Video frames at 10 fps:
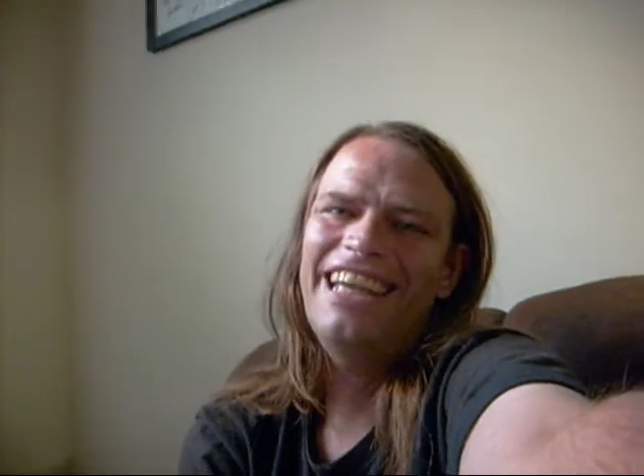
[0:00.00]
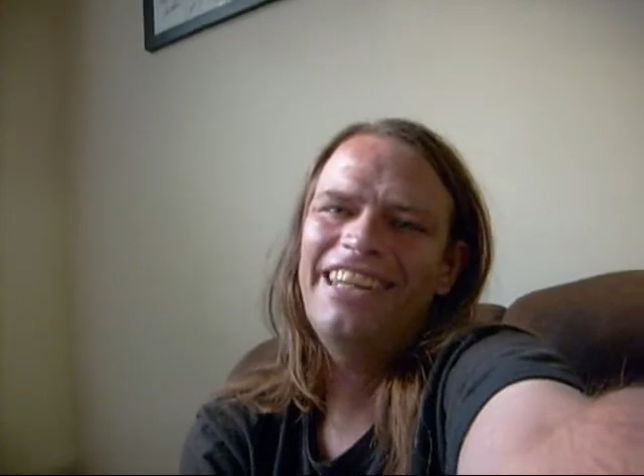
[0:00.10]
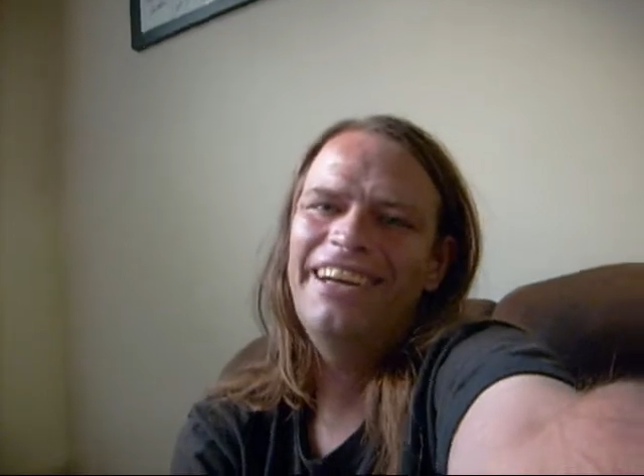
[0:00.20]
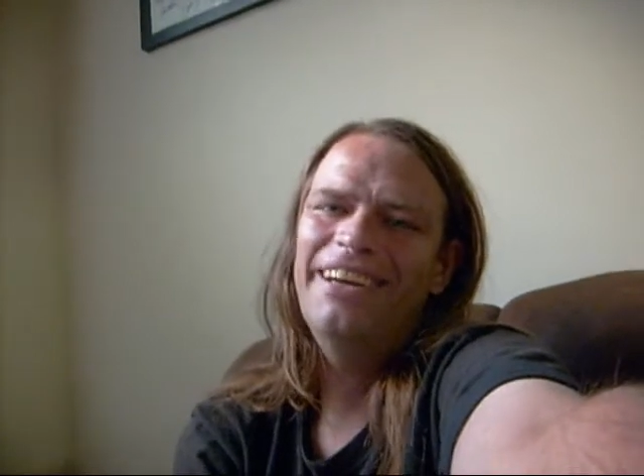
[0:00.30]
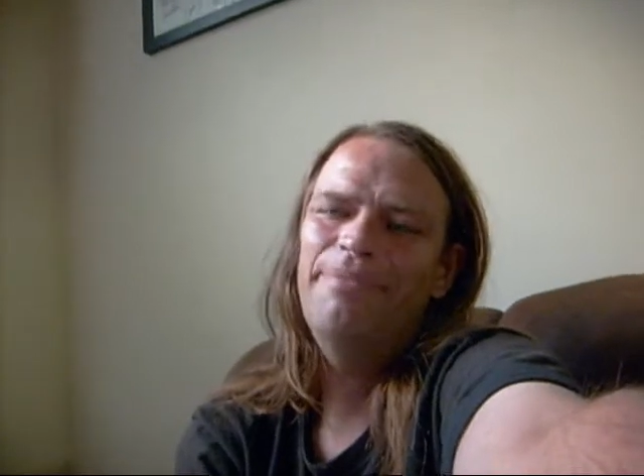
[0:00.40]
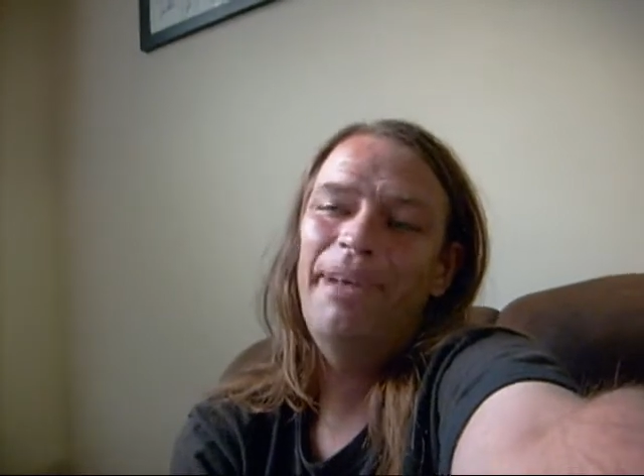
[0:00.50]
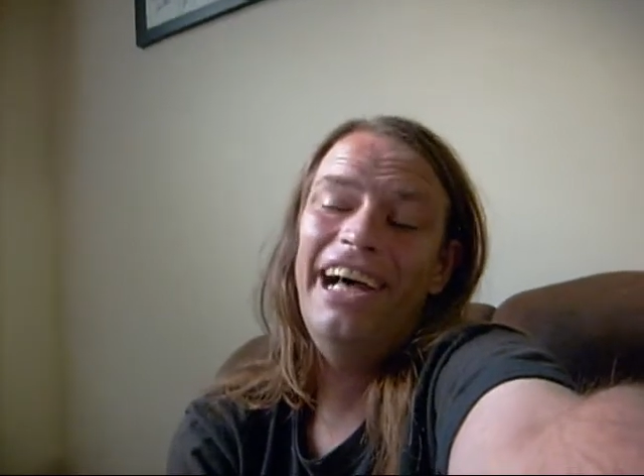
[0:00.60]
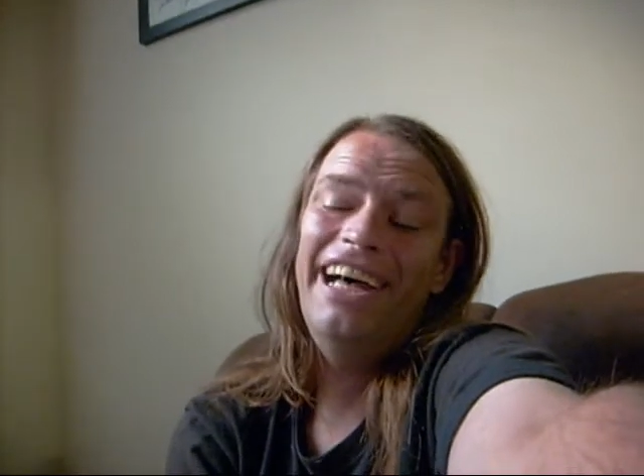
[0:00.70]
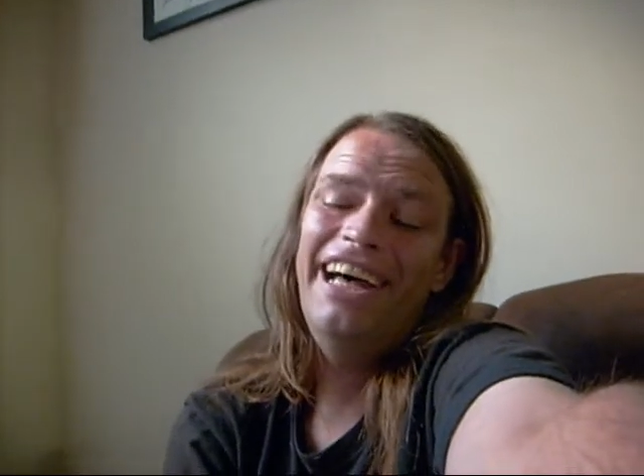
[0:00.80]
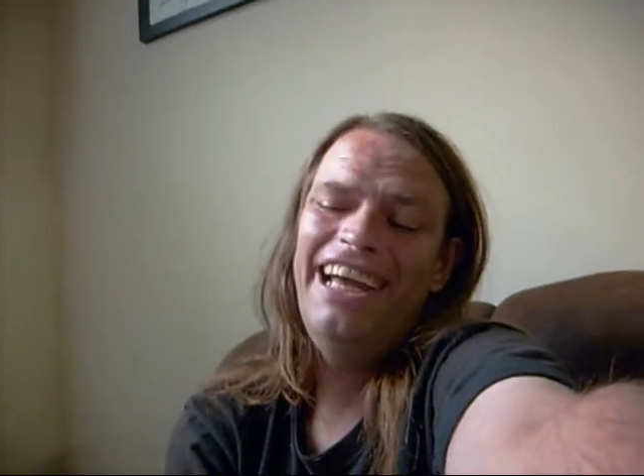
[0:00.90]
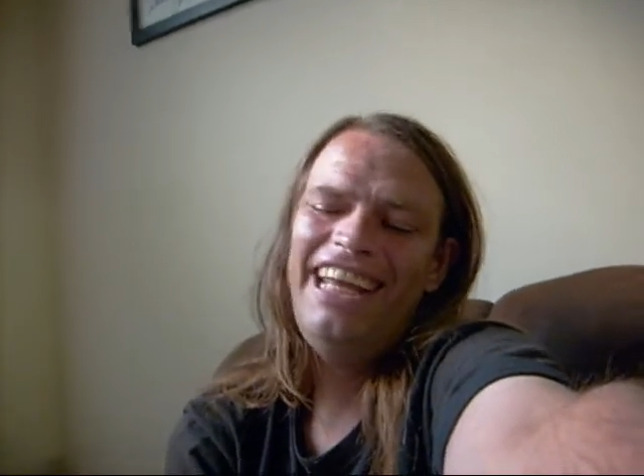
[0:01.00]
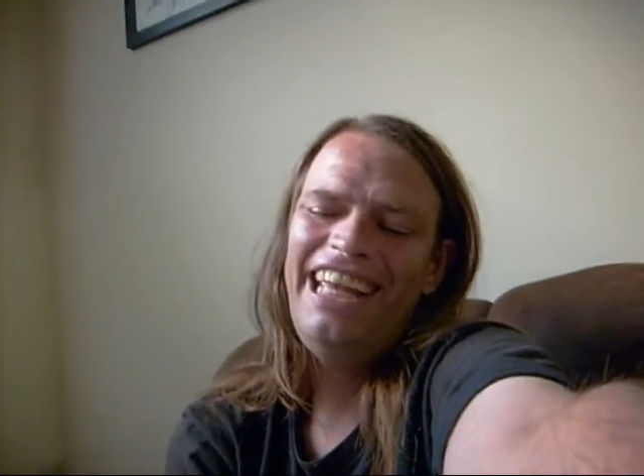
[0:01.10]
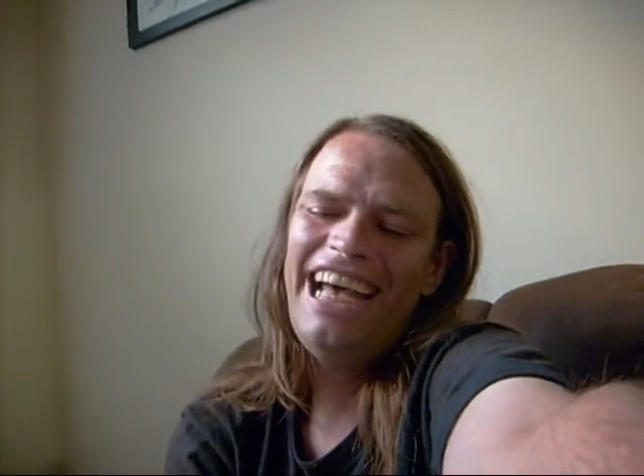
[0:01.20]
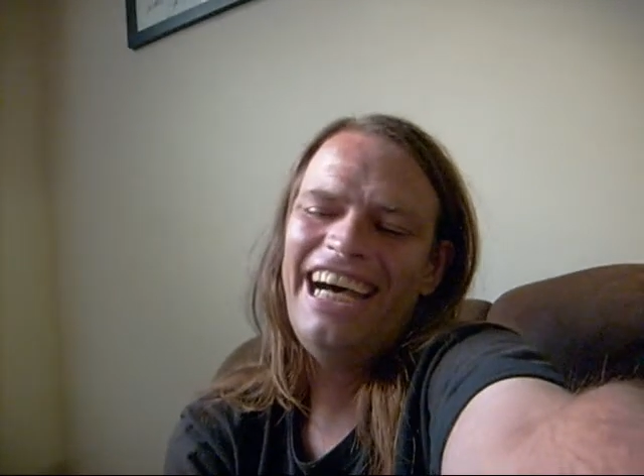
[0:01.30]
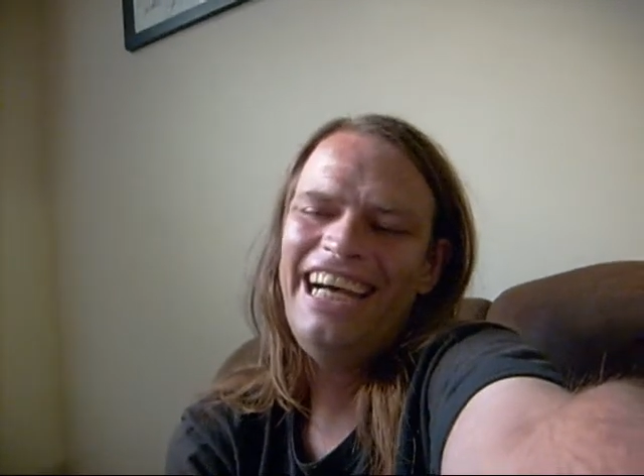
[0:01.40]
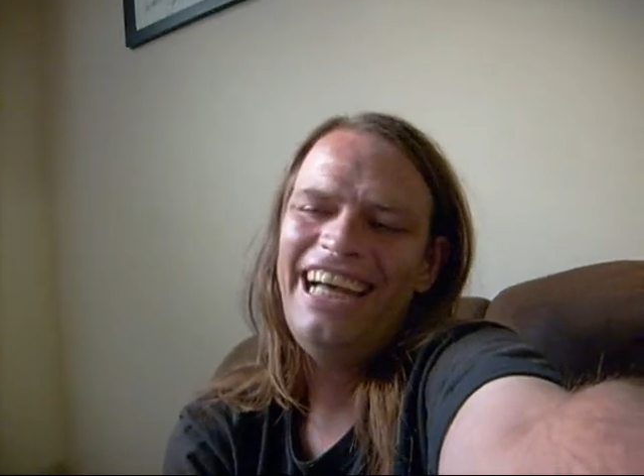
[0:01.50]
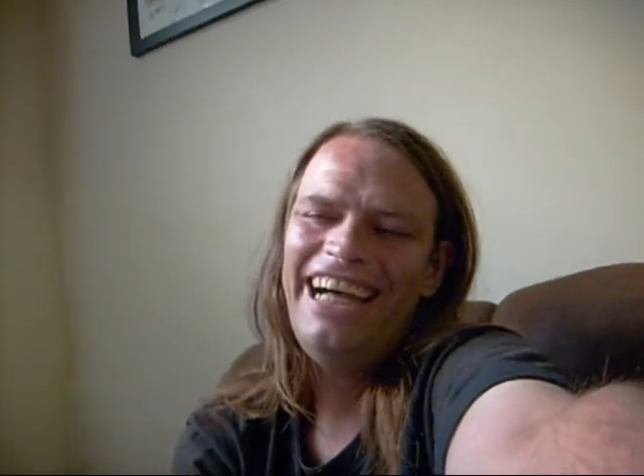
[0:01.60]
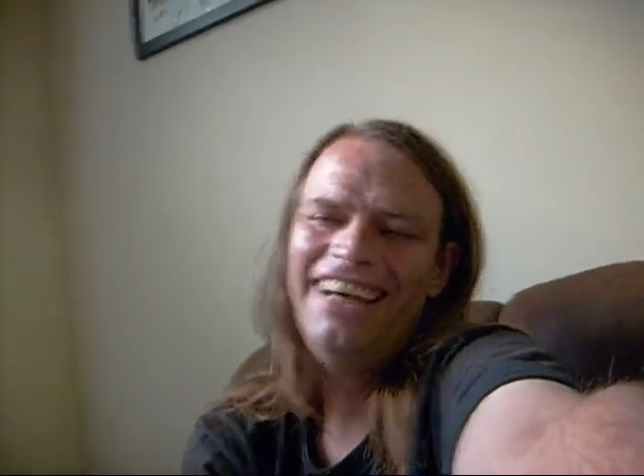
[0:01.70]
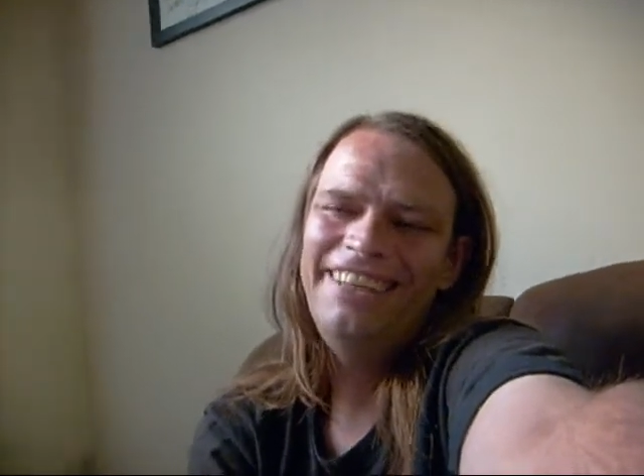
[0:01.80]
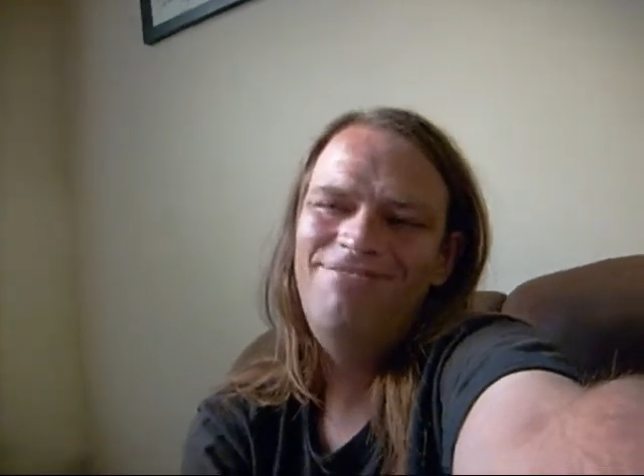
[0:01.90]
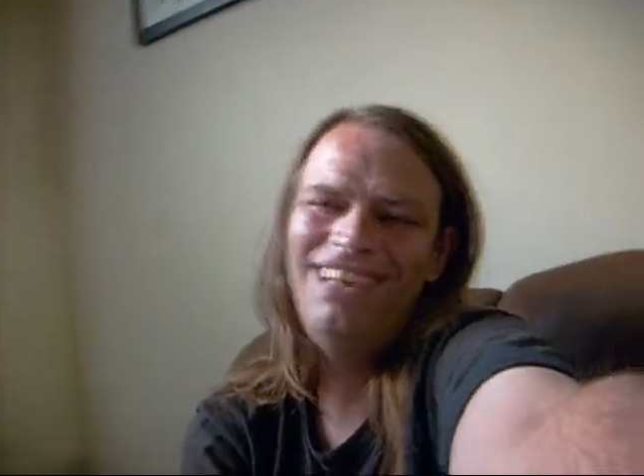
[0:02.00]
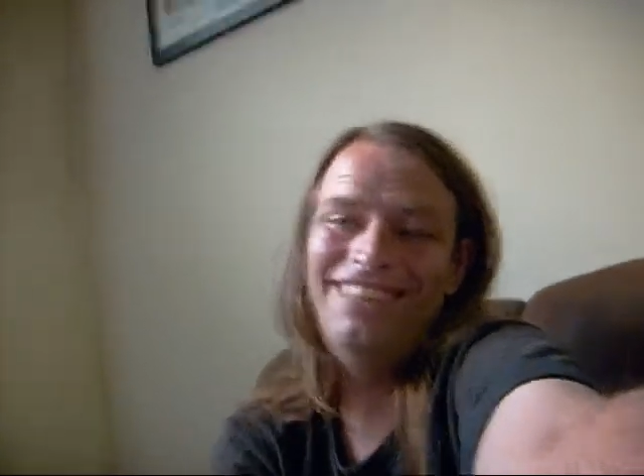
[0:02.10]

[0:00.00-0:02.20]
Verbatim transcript: together, but yeah, um,